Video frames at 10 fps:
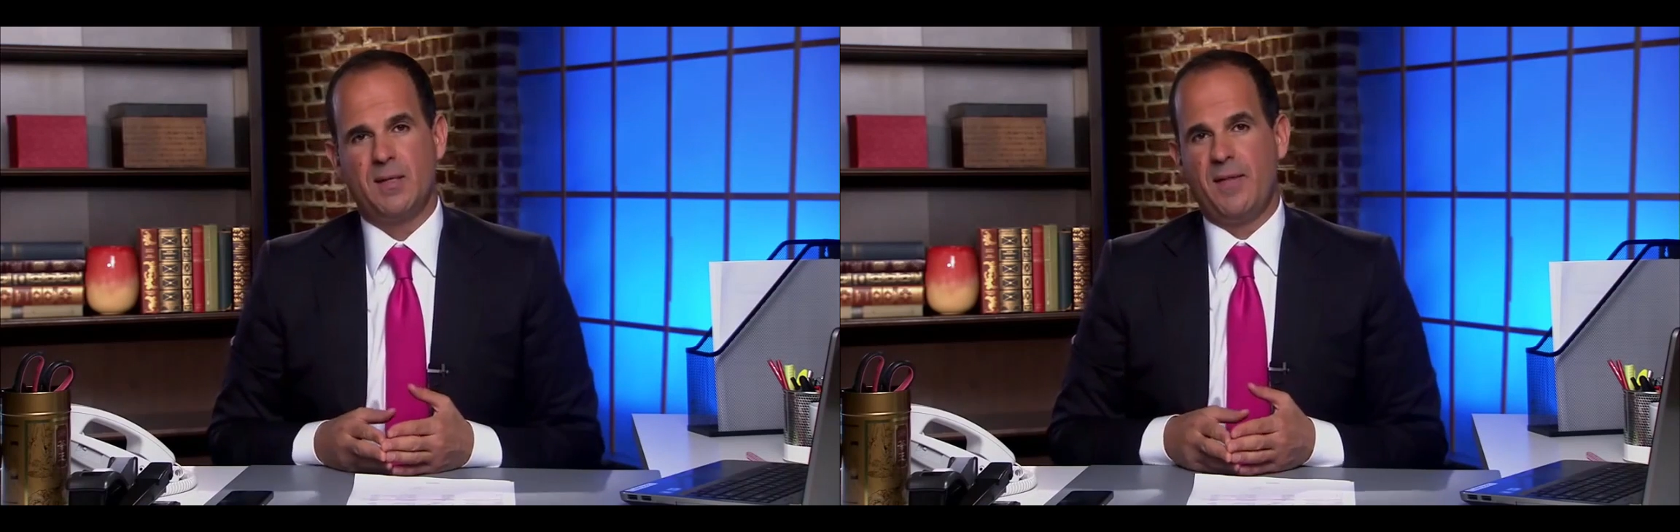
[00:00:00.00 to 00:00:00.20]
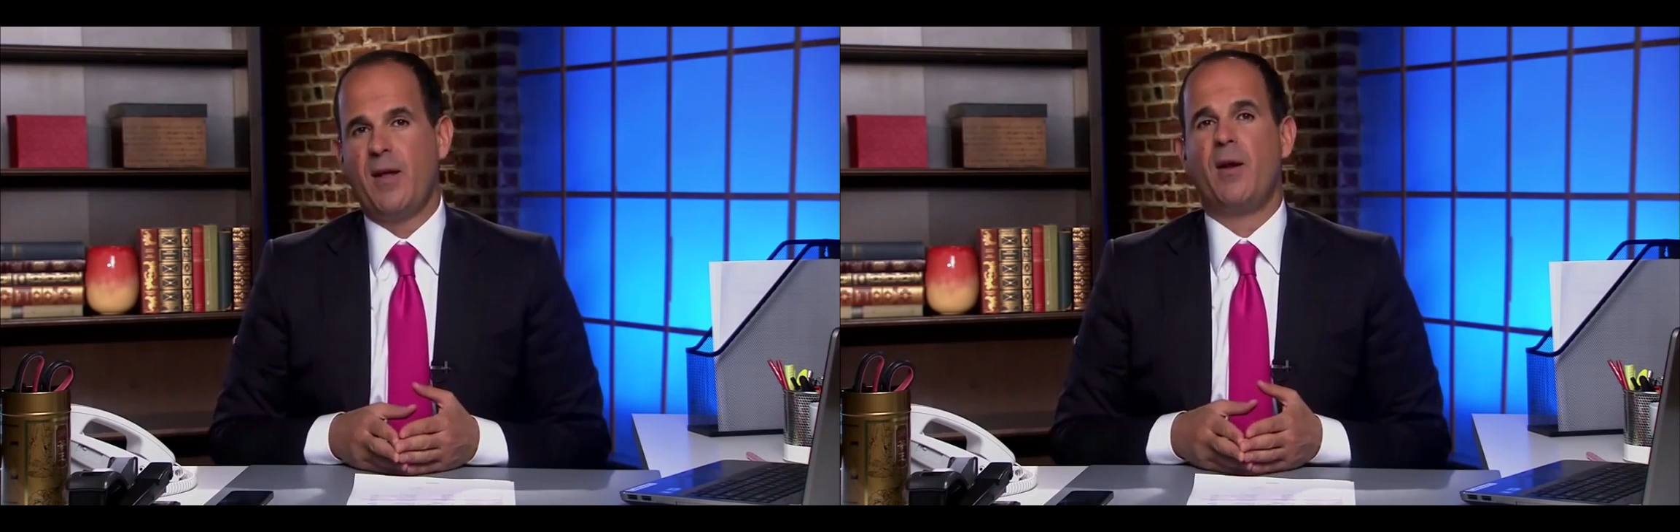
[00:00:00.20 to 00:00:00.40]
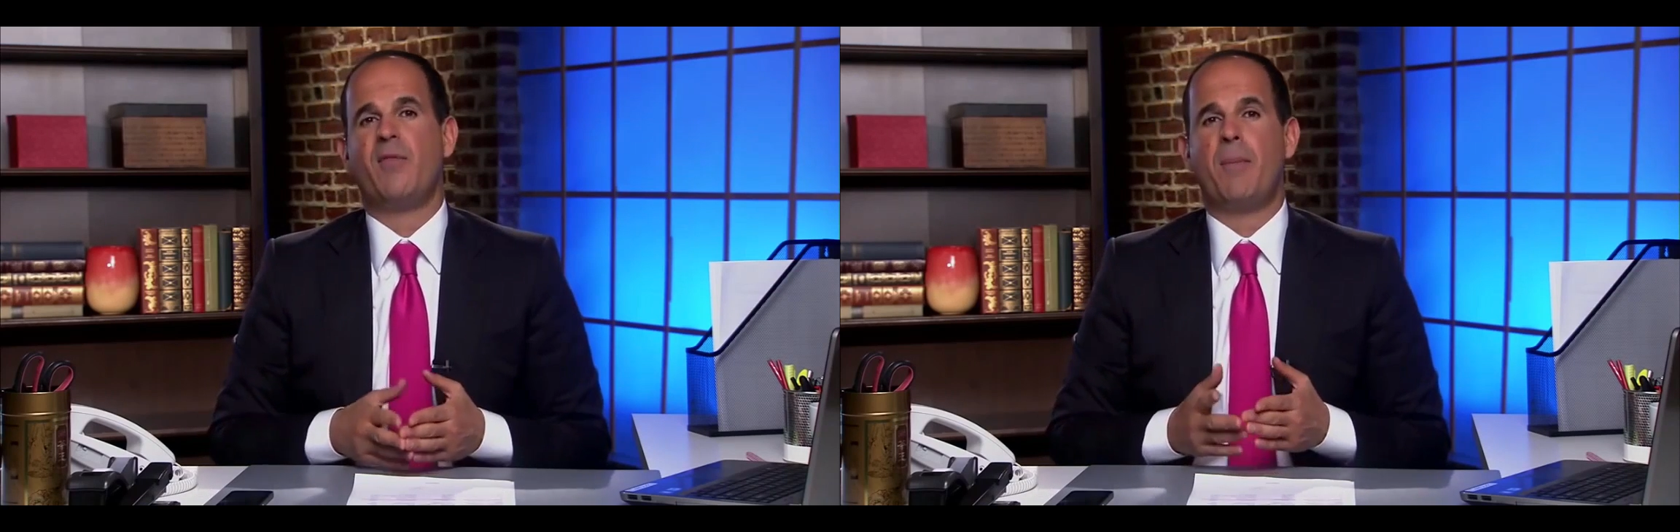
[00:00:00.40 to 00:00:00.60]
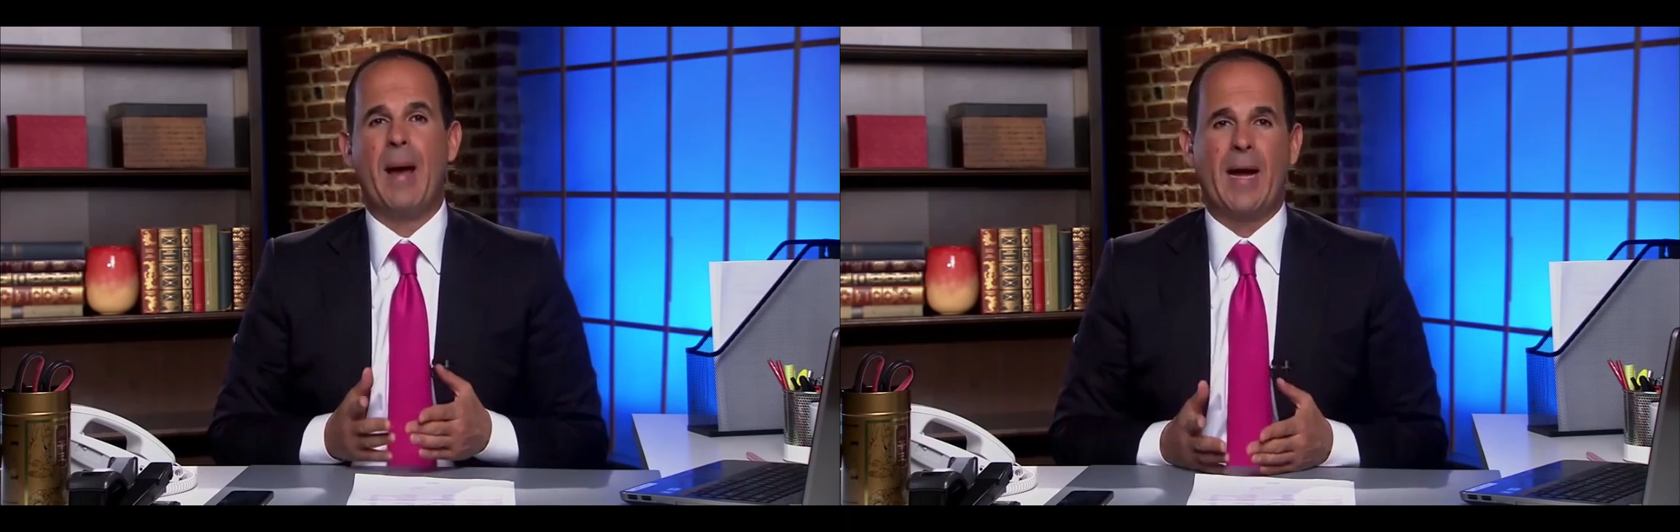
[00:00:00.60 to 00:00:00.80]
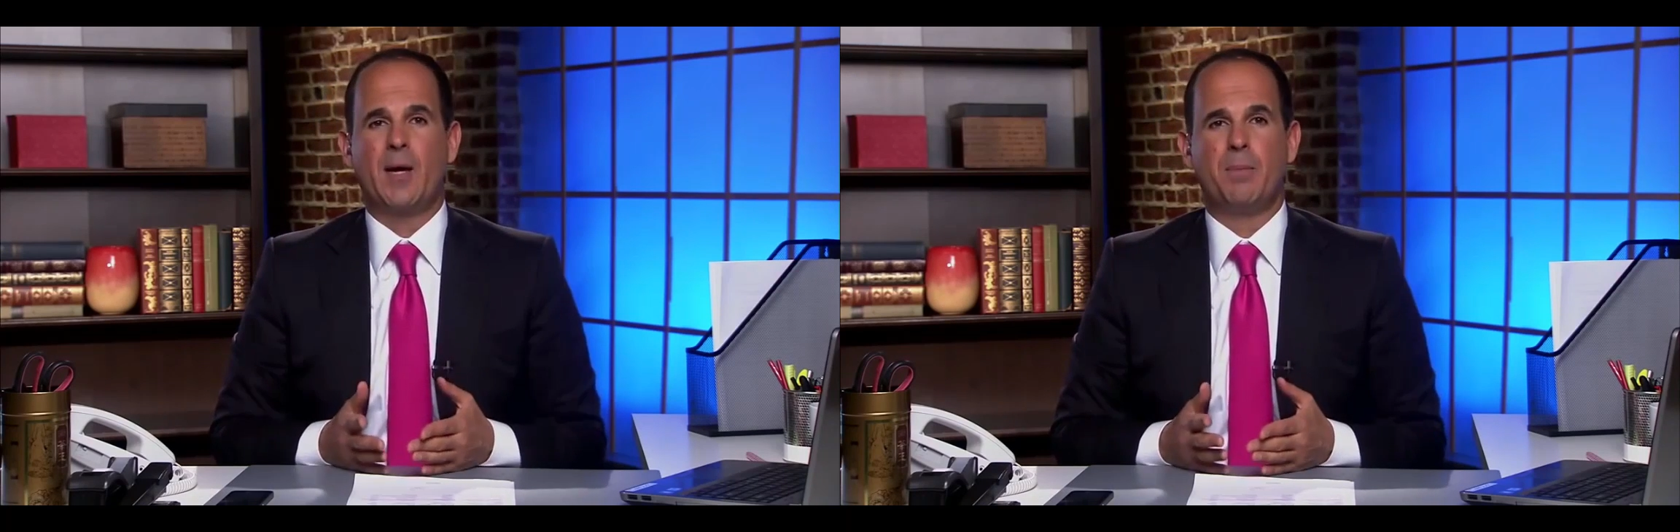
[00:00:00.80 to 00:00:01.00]
and they don't have a
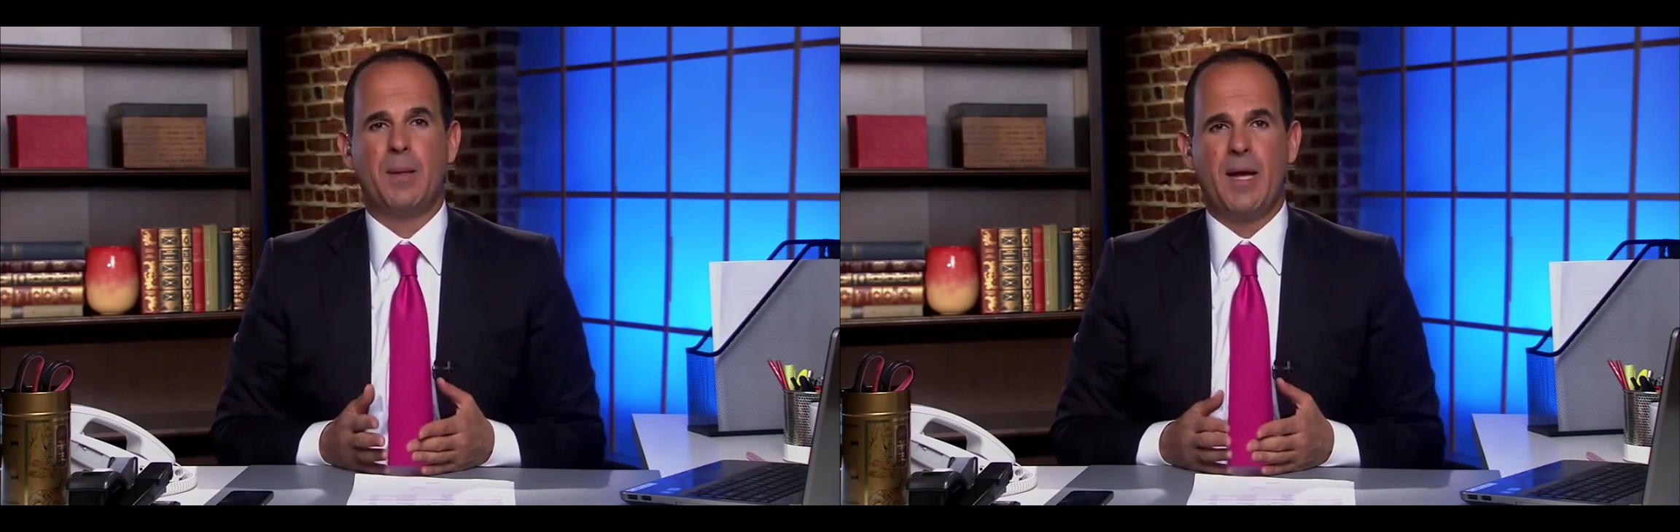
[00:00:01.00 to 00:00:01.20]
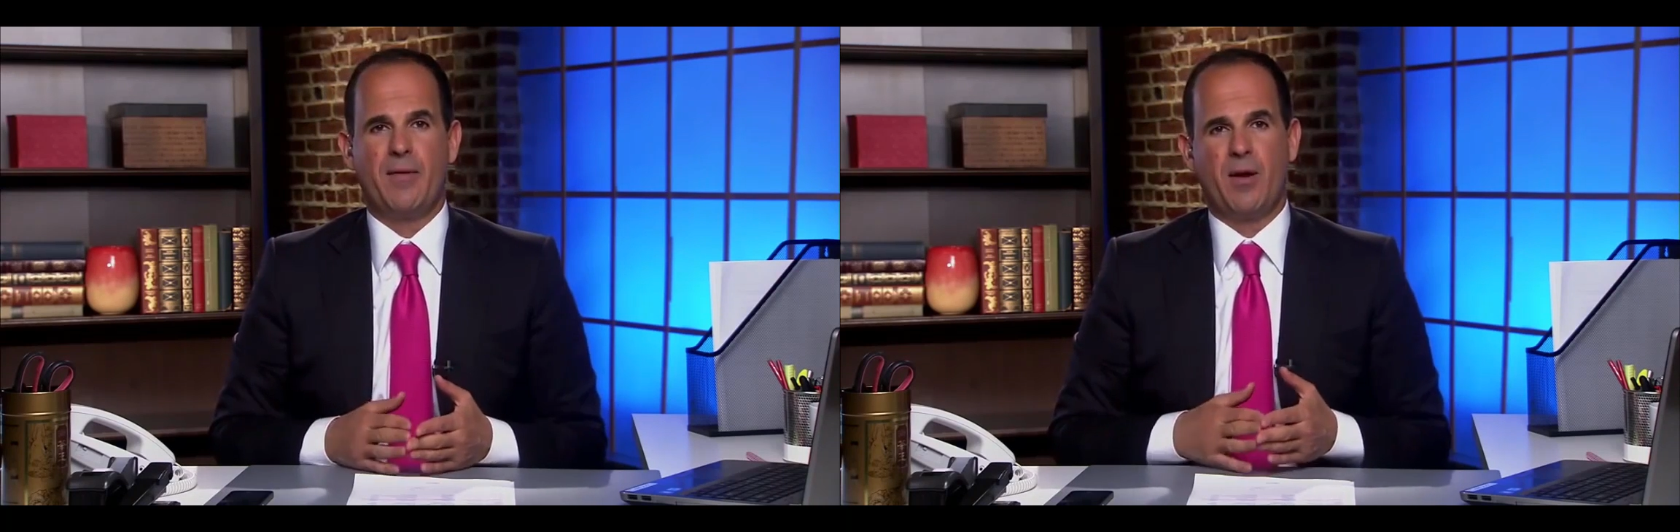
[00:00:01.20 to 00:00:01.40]
backup plan.